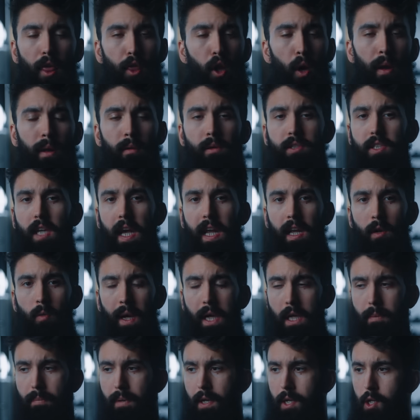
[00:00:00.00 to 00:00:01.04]
I thought I was gaining
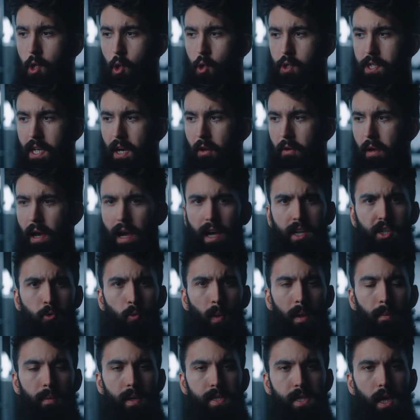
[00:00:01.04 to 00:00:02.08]
weight, but it turns out I
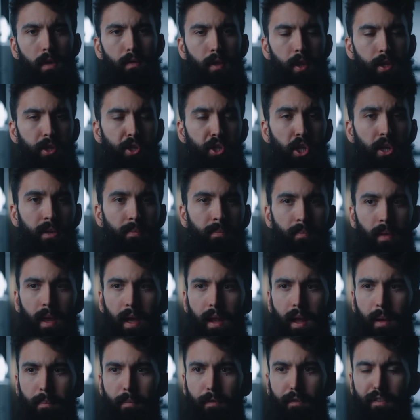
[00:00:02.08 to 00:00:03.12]
just weighed myself at the gym
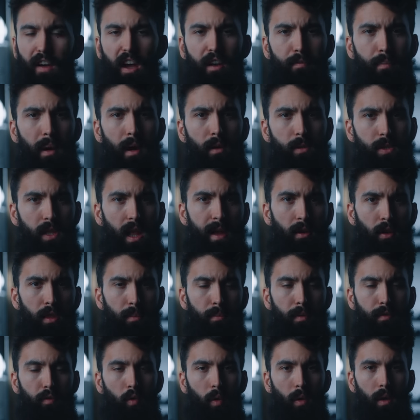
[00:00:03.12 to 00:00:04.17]
and I'm 5 pounds lighter
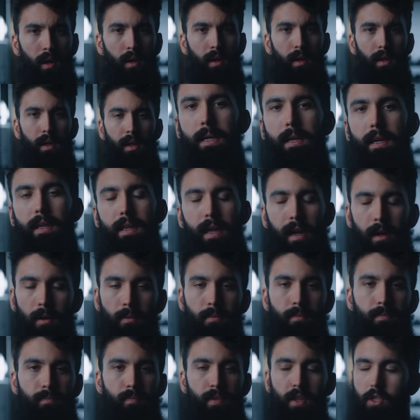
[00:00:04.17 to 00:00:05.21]
than before. Yeah,
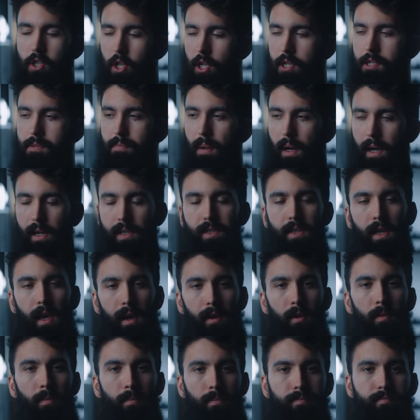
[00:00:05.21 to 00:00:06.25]
just buy a
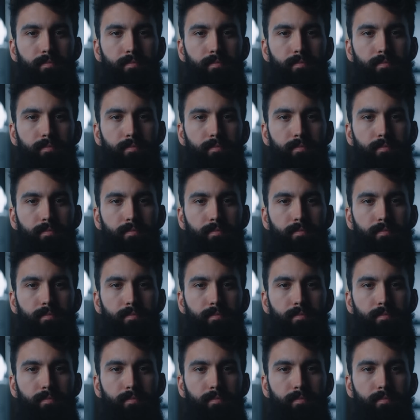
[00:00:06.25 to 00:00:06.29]
scale.